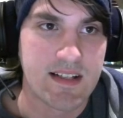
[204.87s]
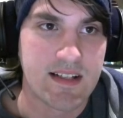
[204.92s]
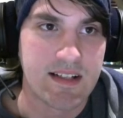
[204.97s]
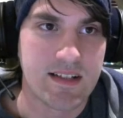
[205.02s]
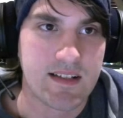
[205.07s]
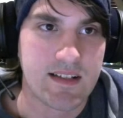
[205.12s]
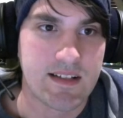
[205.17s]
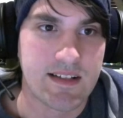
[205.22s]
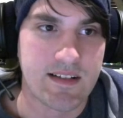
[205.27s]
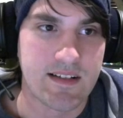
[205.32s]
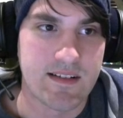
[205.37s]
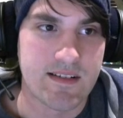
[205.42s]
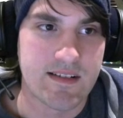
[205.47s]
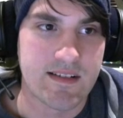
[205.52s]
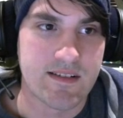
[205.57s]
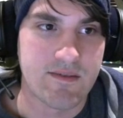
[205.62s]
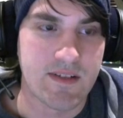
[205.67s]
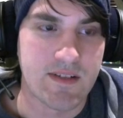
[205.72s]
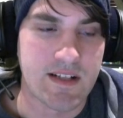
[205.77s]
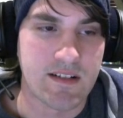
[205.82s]
This is
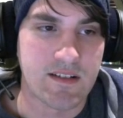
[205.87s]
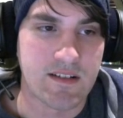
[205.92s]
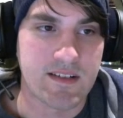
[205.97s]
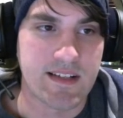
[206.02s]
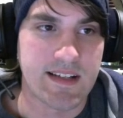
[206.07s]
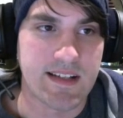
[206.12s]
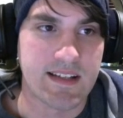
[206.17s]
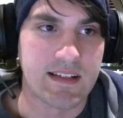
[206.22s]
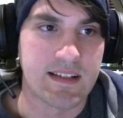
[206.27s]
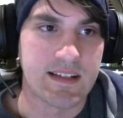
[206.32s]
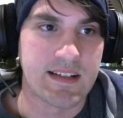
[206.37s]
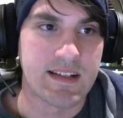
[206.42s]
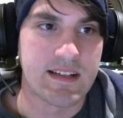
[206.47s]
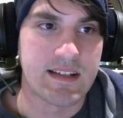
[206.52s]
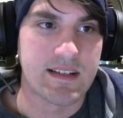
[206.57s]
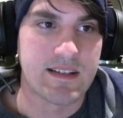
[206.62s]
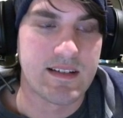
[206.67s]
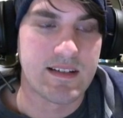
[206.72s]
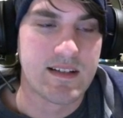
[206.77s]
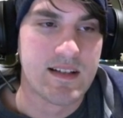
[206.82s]
what it looks like in League.
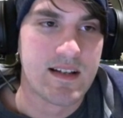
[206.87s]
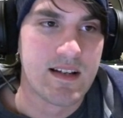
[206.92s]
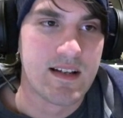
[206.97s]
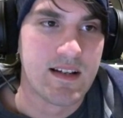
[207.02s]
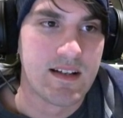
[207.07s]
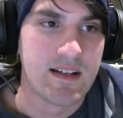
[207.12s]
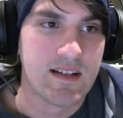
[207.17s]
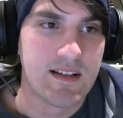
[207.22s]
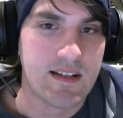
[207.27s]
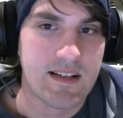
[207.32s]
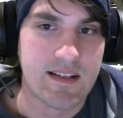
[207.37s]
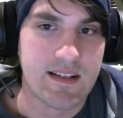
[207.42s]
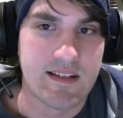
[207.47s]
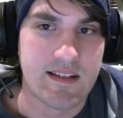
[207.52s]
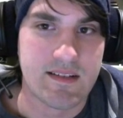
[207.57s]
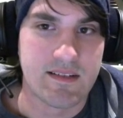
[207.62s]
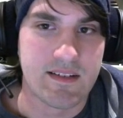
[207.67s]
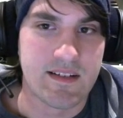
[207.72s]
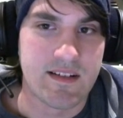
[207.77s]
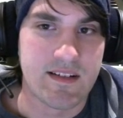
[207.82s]

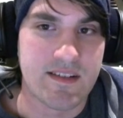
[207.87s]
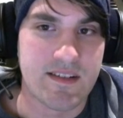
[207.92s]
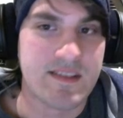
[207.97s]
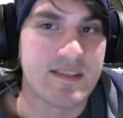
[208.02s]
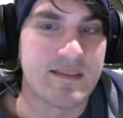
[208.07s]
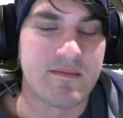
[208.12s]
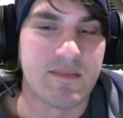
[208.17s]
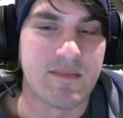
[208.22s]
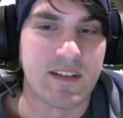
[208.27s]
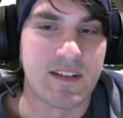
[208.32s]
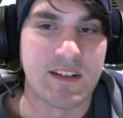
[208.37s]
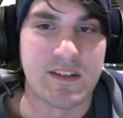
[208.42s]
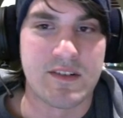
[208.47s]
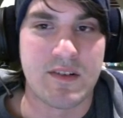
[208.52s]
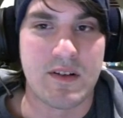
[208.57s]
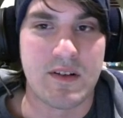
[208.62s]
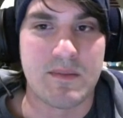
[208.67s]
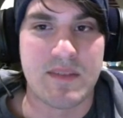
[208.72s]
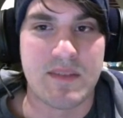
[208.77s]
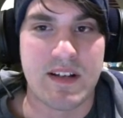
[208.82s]
And this is literally just all
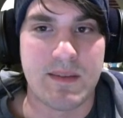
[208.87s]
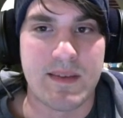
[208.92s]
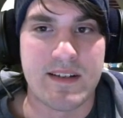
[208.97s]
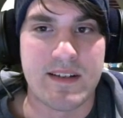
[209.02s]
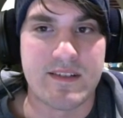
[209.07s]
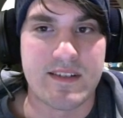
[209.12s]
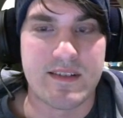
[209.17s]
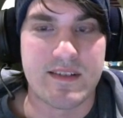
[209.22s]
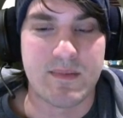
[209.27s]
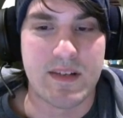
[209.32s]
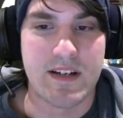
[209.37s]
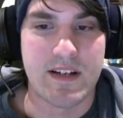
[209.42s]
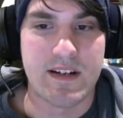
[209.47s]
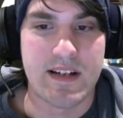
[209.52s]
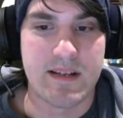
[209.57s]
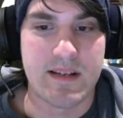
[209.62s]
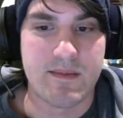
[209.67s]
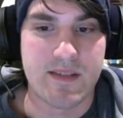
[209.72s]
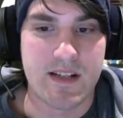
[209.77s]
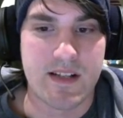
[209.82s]
I'm talking about. It's just player
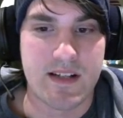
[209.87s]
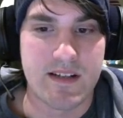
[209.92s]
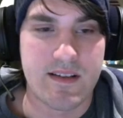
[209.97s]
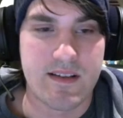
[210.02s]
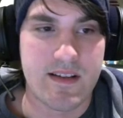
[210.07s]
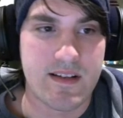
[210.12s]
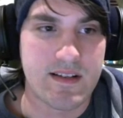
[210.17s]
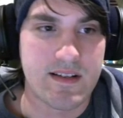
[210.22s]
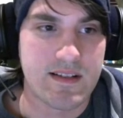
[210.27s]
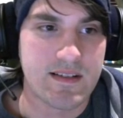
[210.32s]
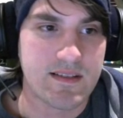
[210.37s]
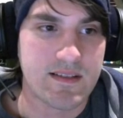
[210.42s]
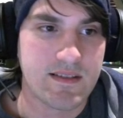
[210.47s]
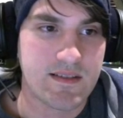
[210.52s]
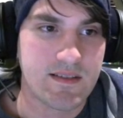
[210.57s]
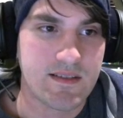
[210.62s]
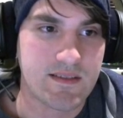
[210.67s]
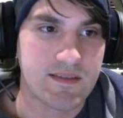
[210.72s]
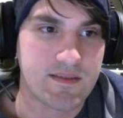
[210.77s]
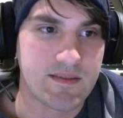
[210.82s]
names on
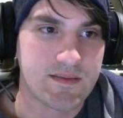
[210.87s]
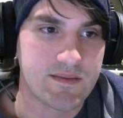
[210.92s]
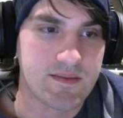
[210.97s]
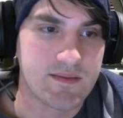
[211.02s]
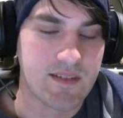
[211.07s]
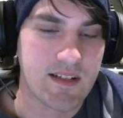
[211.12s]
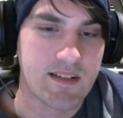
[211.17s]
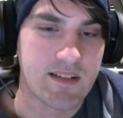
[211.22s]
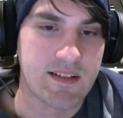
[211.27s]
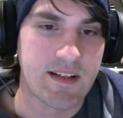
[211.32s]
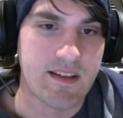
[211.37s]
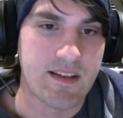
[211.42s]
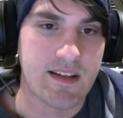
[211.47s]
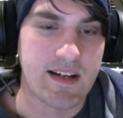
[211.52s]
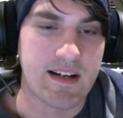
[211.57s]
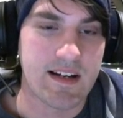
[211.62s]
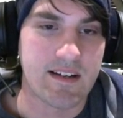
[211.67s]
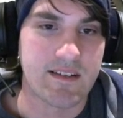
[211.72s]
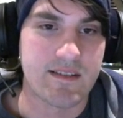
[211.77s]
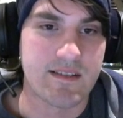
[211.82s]
near the
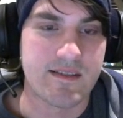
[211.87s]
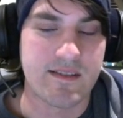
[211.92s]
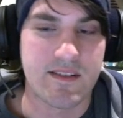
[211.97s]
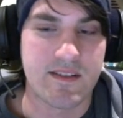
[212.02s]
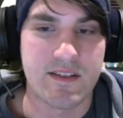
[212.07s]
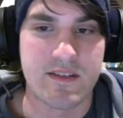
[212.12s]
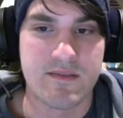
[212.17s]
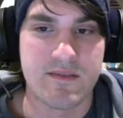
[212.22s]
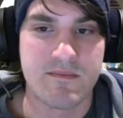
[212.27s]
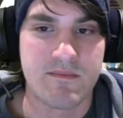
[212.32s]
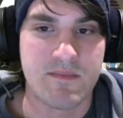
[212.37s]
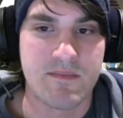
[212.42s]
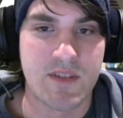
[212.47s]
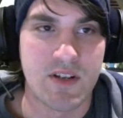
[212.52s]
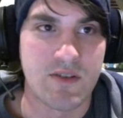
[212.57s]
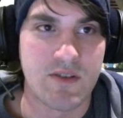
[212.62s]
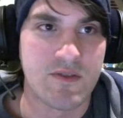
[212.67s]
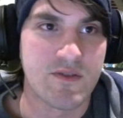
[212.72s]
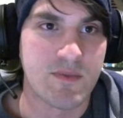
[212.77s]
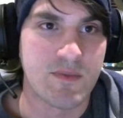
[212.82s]
characters, so you know
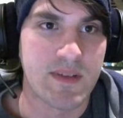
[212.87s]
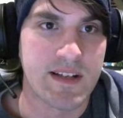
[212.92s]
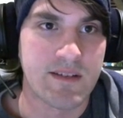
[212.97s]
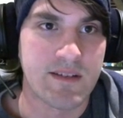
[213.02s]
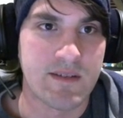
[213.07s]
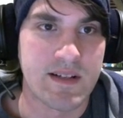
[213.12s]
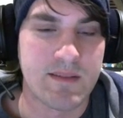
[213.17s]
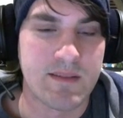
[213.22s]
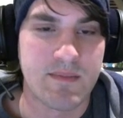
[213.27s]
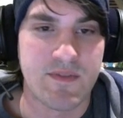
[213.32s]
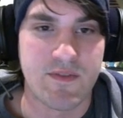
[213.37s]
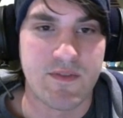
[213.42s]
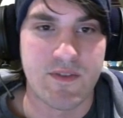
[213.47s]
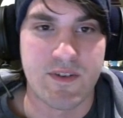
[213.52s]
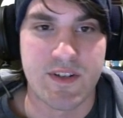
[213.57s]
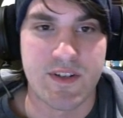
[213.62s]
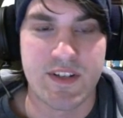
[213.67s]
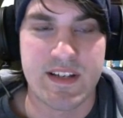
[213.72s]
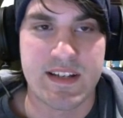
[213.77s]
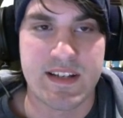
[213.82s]
who's playing what before
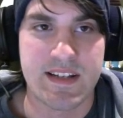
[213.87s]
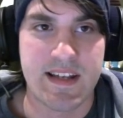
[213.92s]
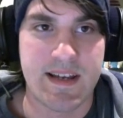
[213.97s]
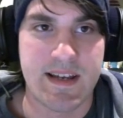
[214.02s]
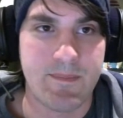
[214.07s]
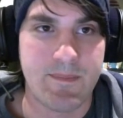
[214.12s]
you get in game.